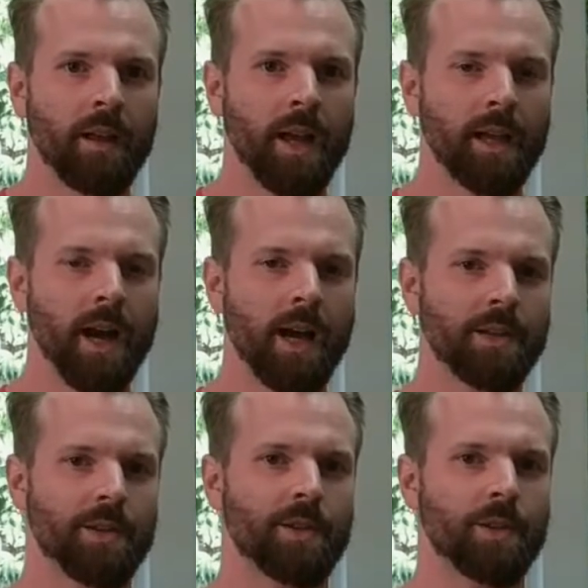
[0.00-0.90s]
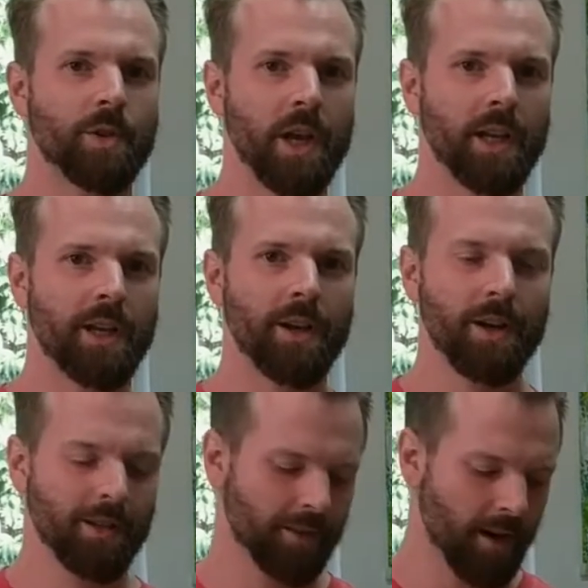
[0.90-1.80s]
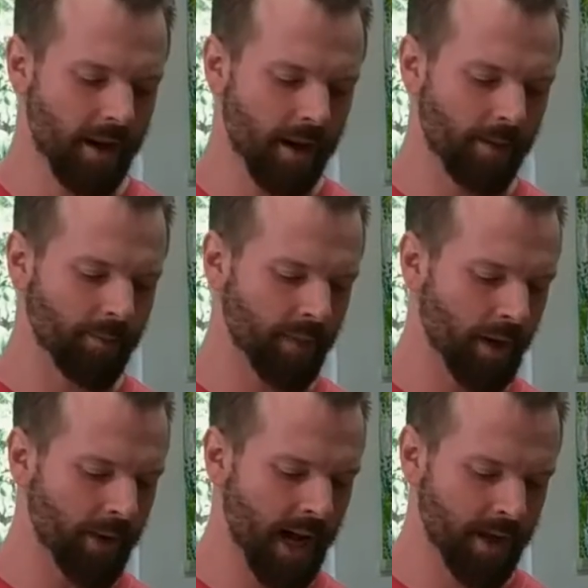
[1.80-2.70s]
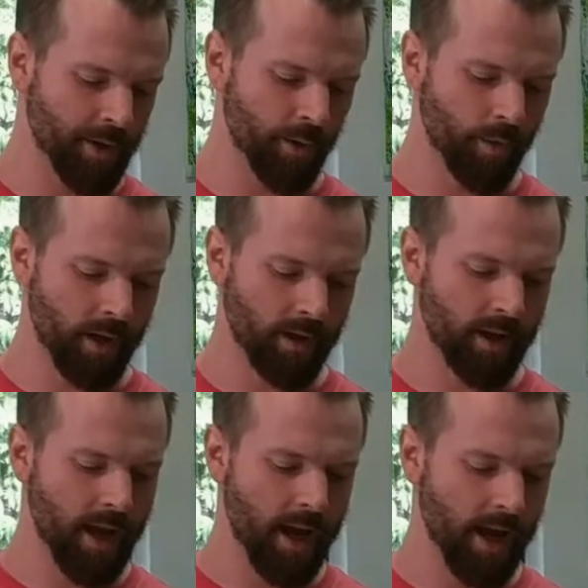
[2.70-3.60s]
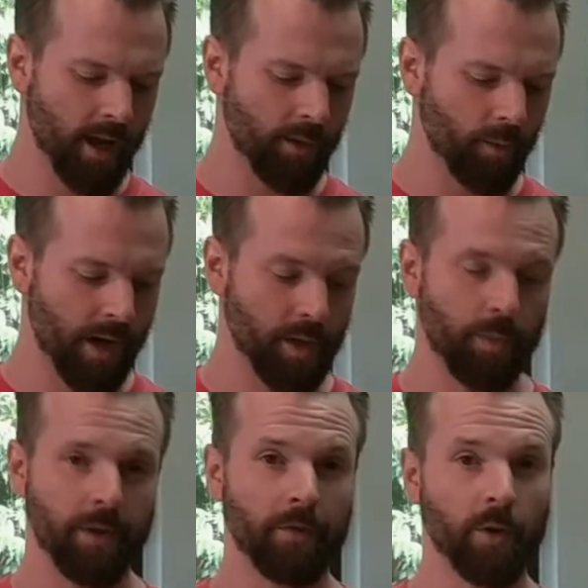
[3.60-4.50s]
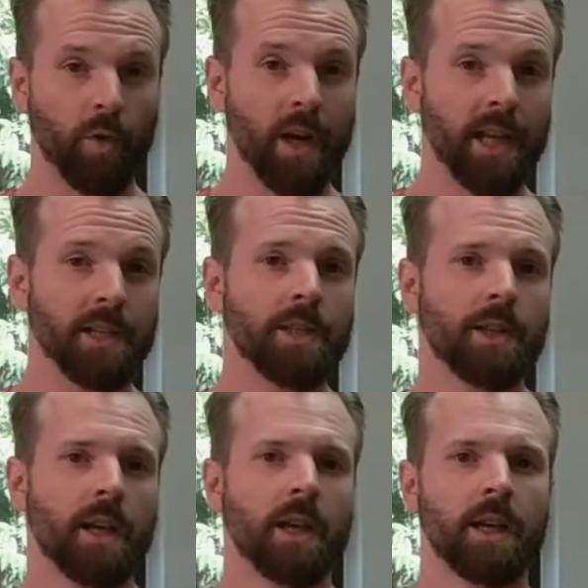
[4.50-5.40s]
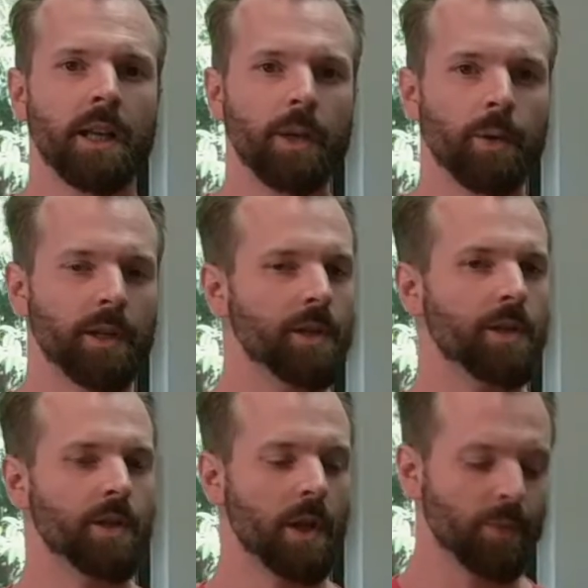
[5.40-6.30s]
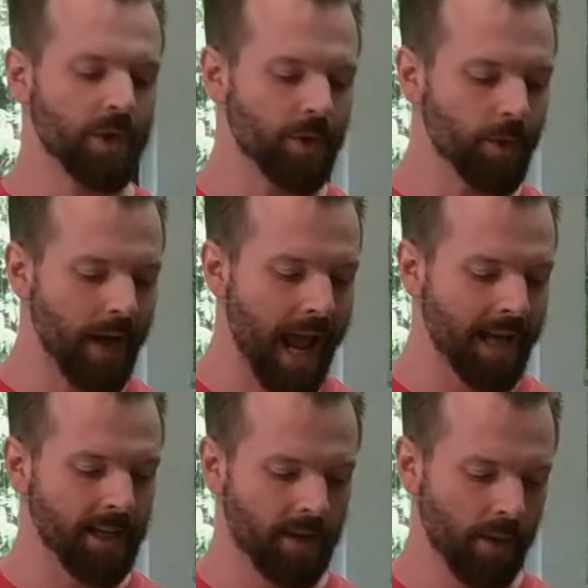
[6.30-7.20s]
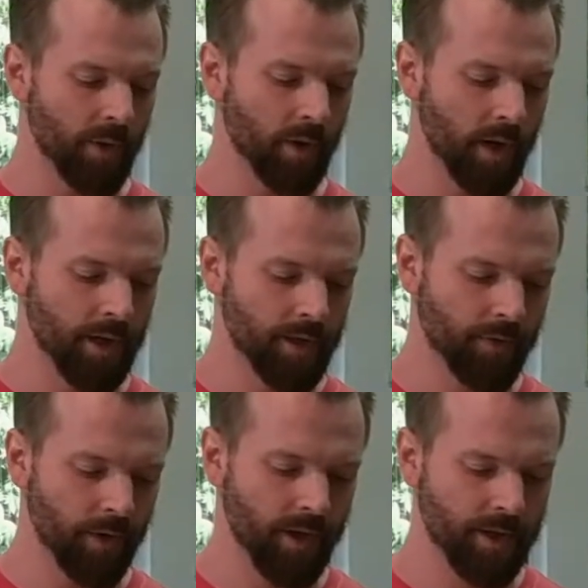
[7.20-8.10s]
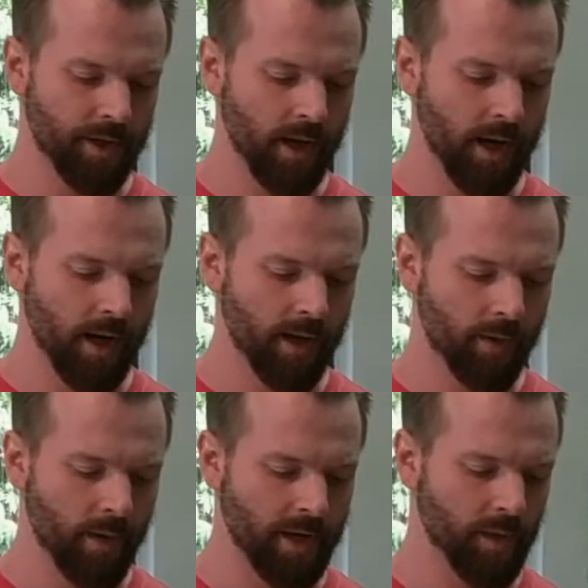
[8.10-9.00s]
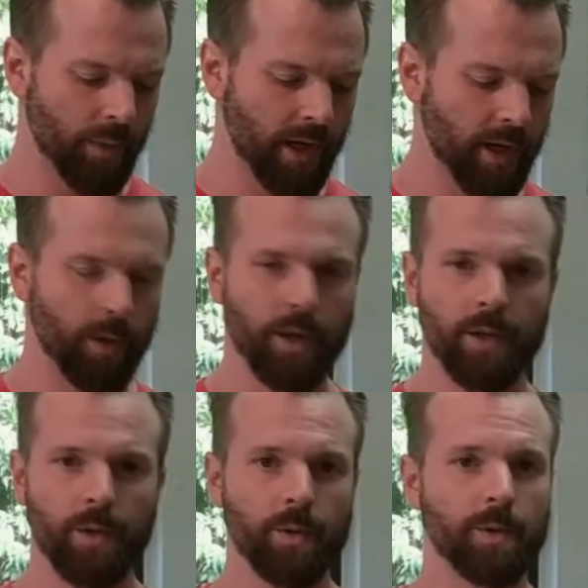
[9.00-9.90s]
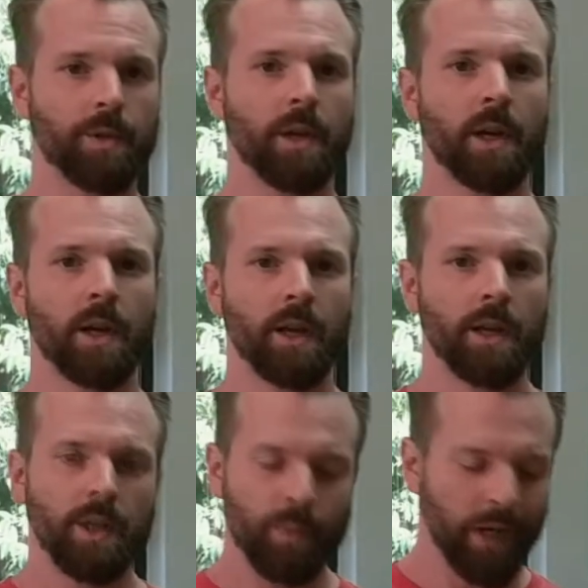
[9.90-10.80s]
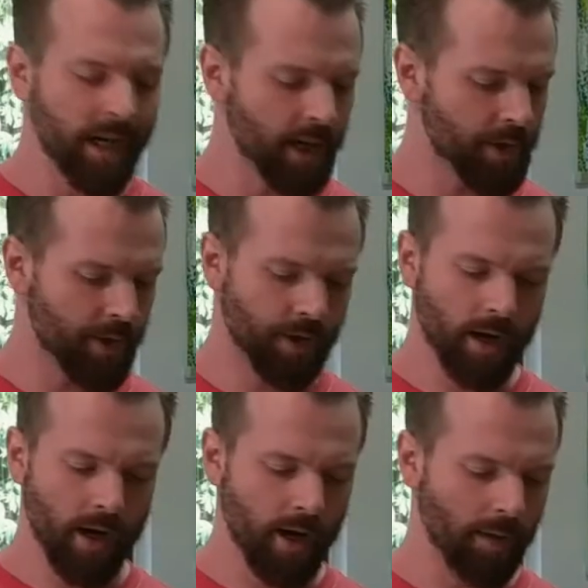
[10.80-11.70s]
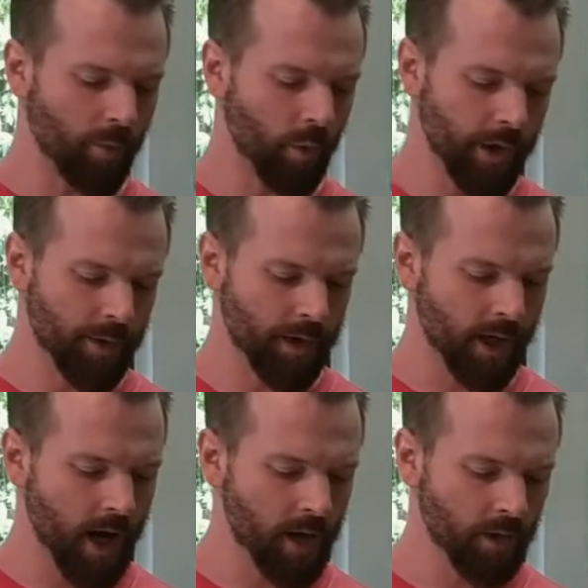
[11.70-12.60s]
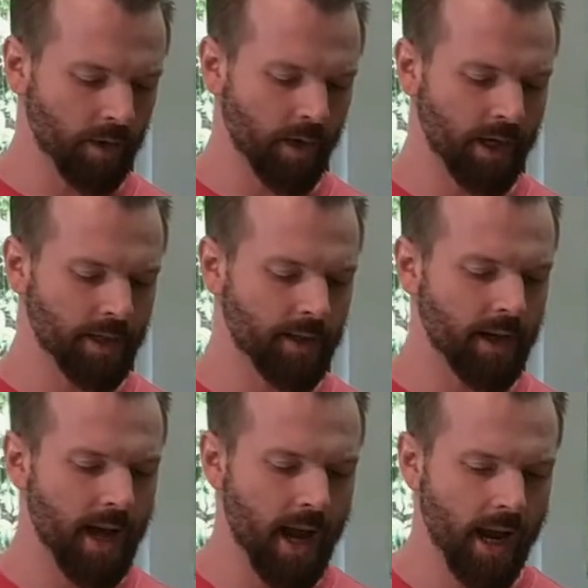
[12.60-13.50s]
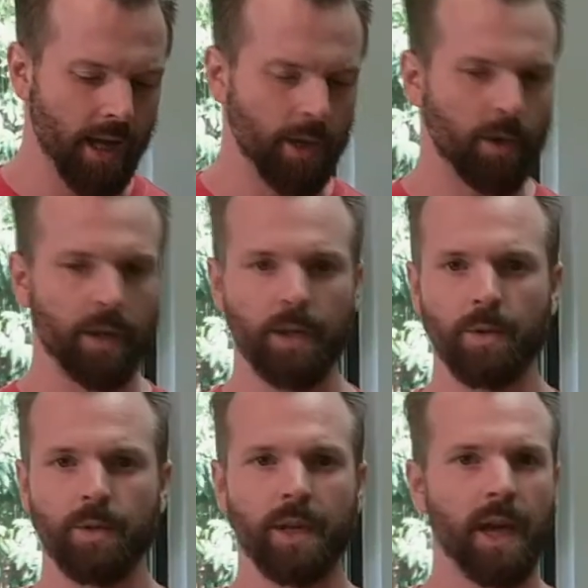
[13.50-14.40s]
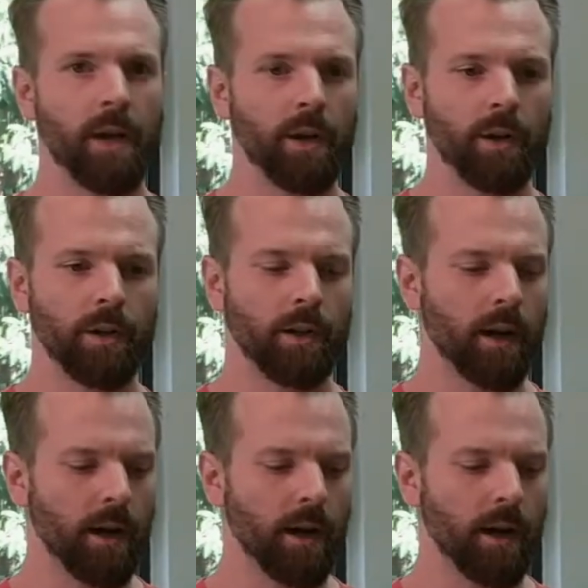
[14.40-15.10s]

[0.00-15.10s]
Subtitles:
Hey guys, Jake here, coming at you with a recipe for greens. You can substitute any type of greens for this recipe. You could use spinach, we're using collard greens today. You could use kale,